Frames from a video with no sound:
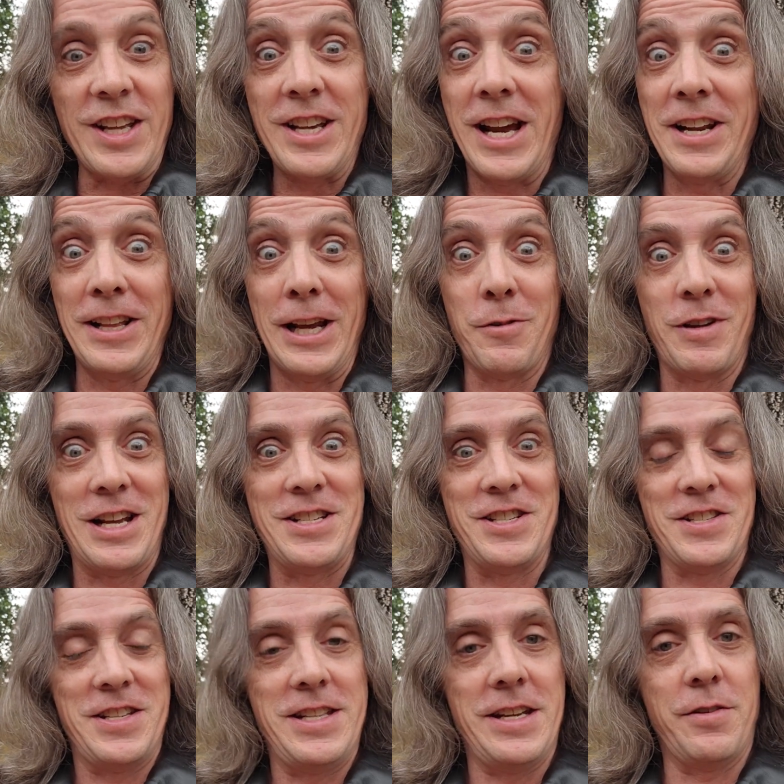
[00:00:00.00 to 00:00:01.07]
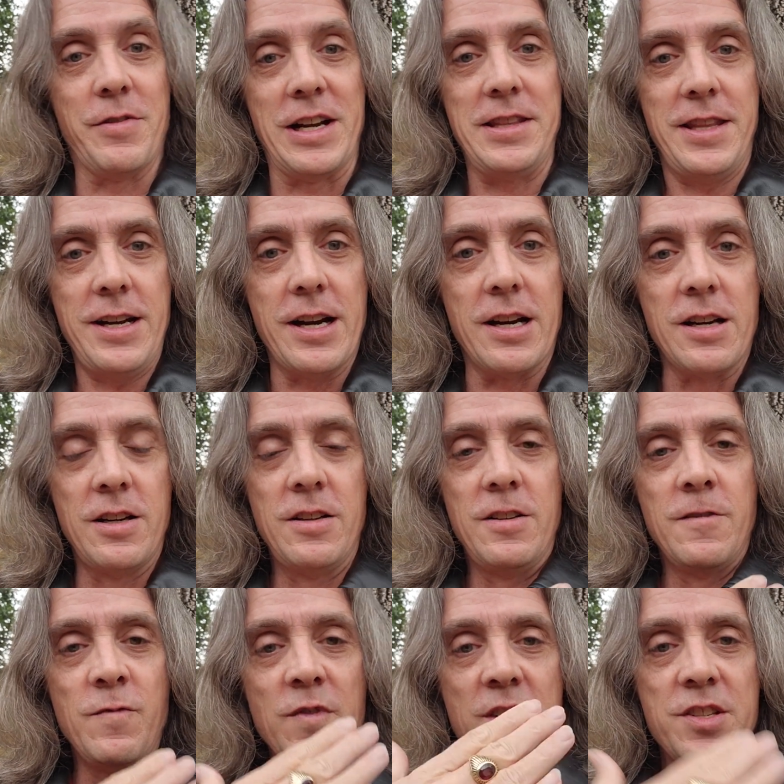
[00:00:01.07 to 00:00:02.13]
Kind of like what I just did right there.
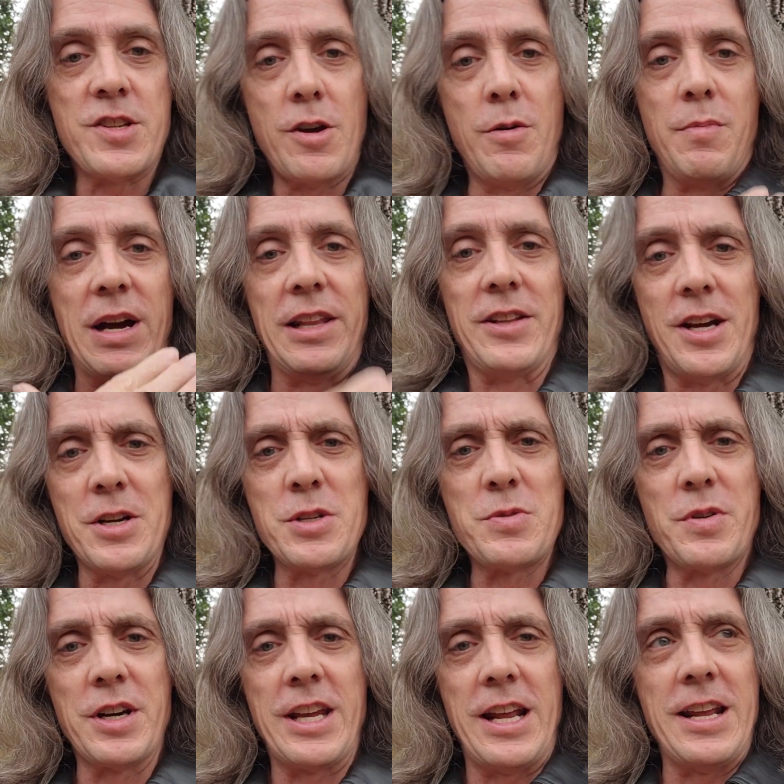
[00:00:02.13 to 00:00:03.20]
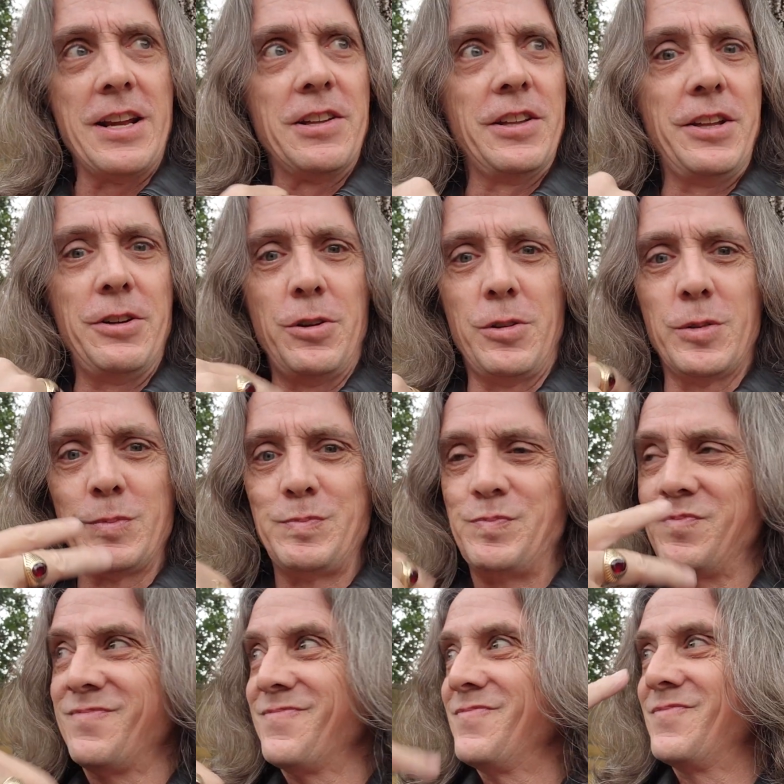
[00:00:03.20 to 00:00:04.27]
So my lungs were getting a little
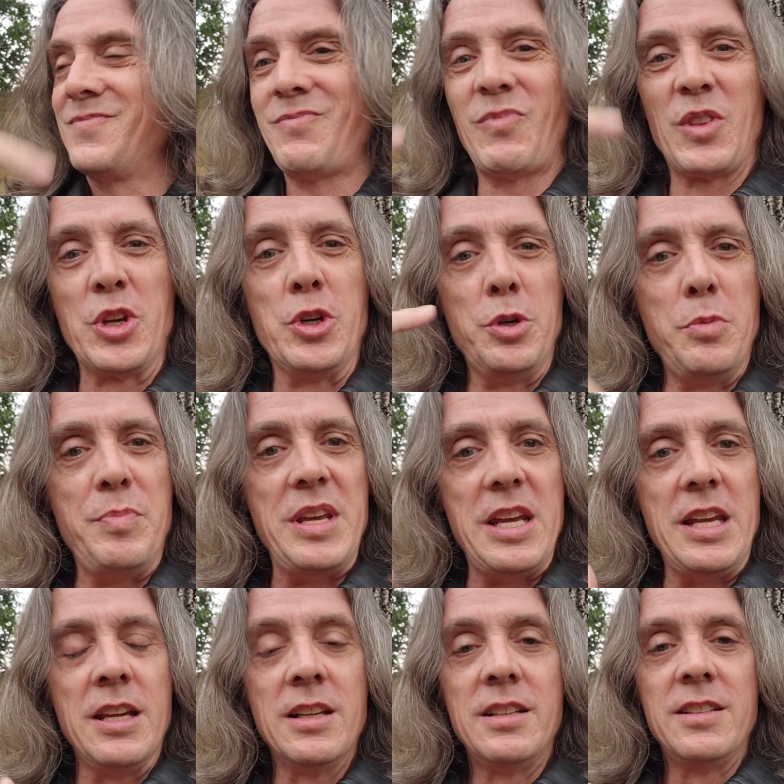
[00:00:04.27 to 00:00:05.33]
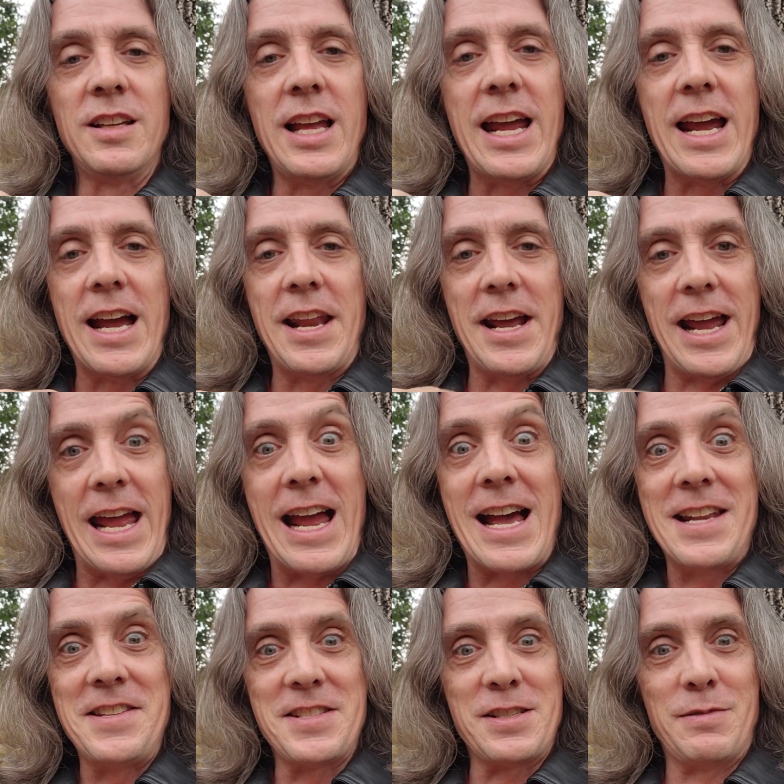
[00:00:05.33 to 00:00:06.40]
goopy and I
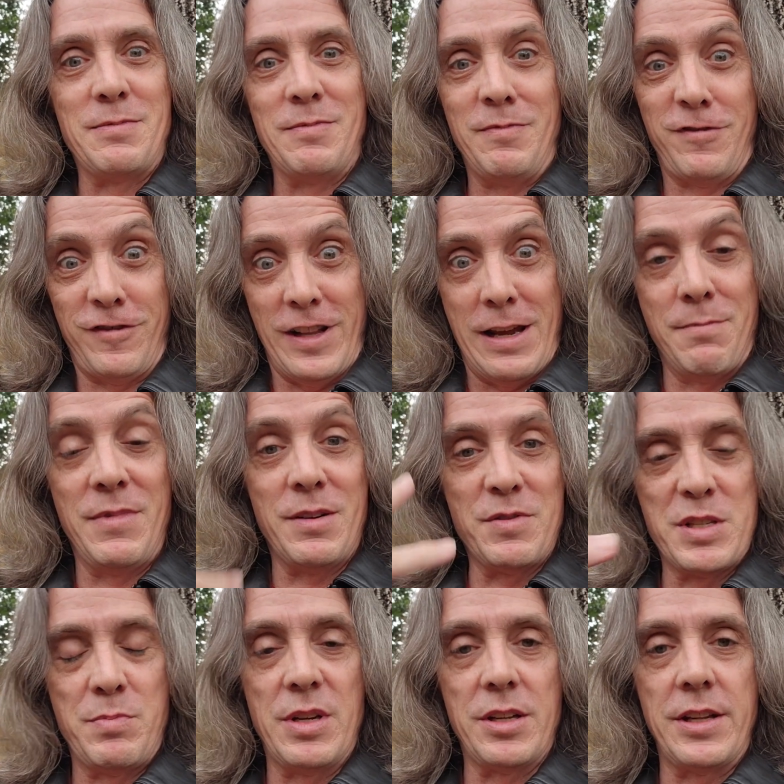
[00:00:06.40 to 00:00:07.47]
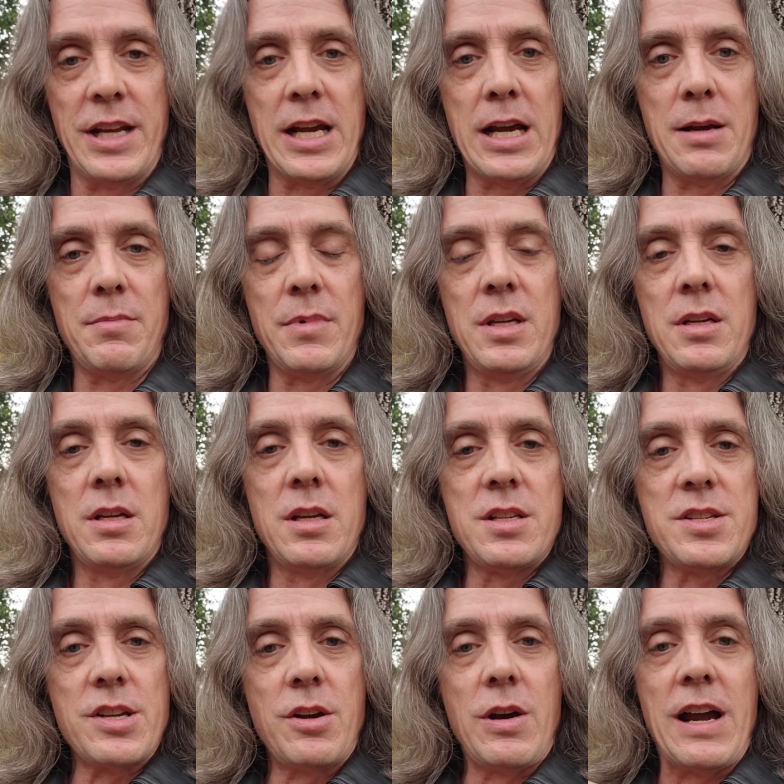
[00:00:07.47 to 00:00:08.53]
had some phlegm that was building up.
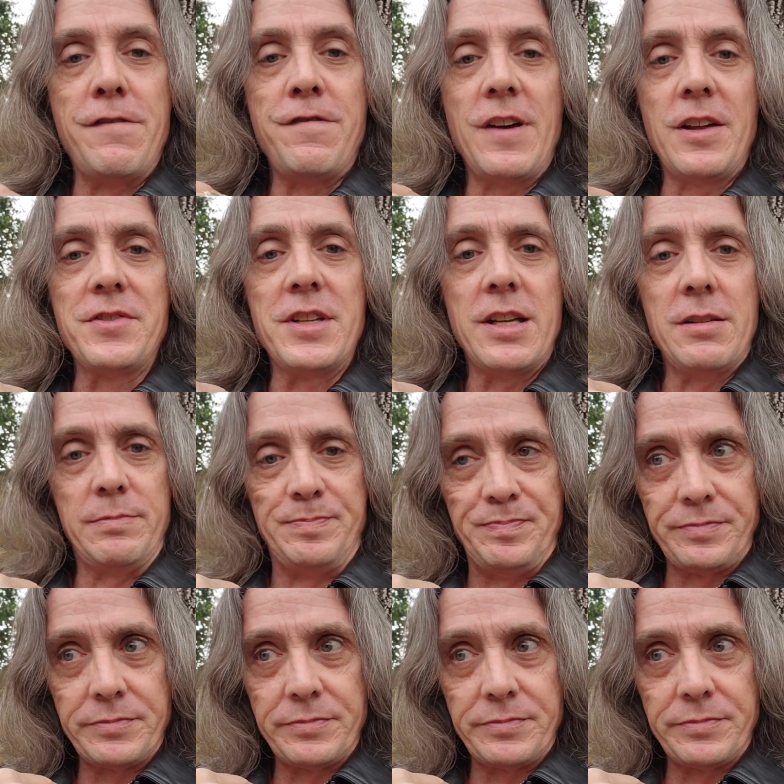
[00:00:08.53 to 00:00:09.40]
So I felt it.